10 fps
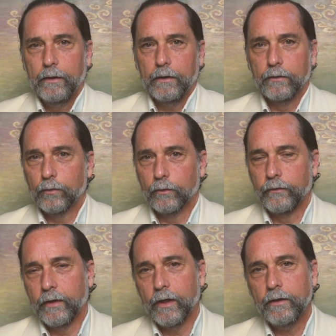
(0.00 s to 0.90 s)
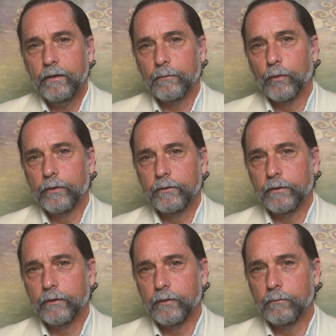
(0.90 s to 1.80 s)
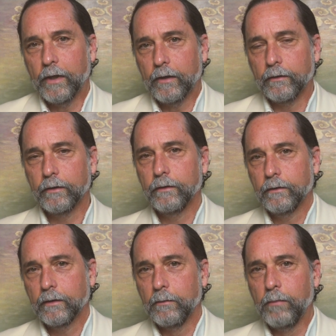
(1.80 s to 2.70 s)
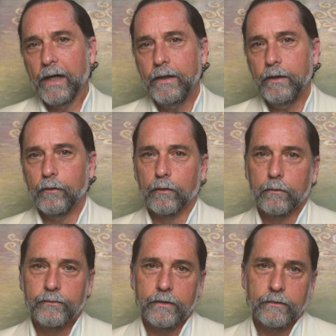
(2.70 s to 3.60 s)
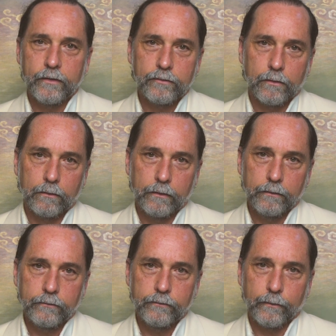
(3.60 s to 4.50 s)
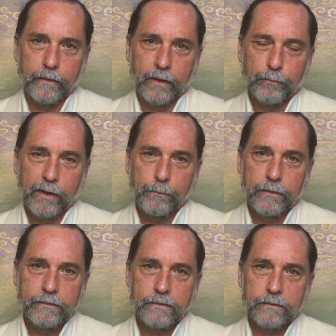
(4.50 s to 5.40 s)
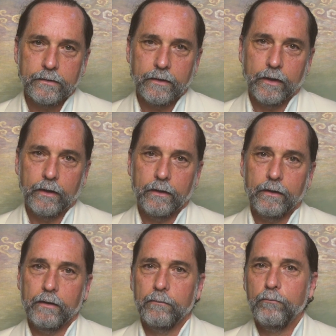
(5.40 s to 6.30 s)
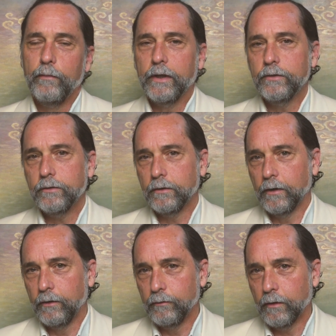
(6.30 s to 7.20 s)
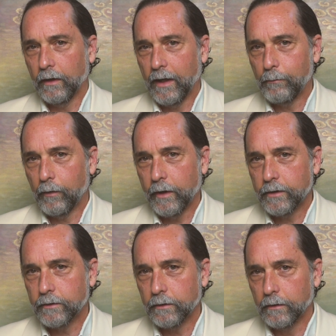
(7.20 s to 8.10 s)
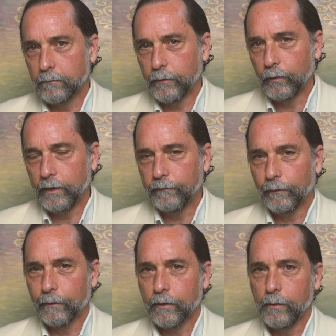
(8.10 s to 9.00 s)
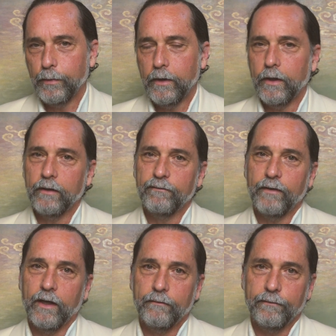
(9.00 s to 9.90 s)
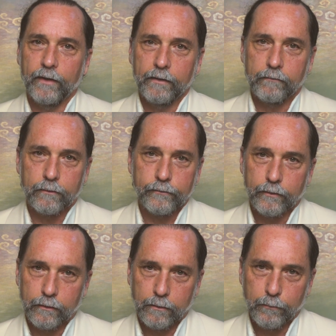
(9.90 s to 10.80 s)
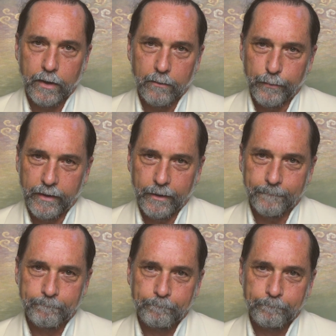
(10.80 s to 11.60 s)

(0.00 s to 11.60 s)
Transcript: And towards the end, I'm going to tell you about combining herbs and essential oils for that purpose and mention a new collaboration between Floracopeia and 5 Flavors Herb Company.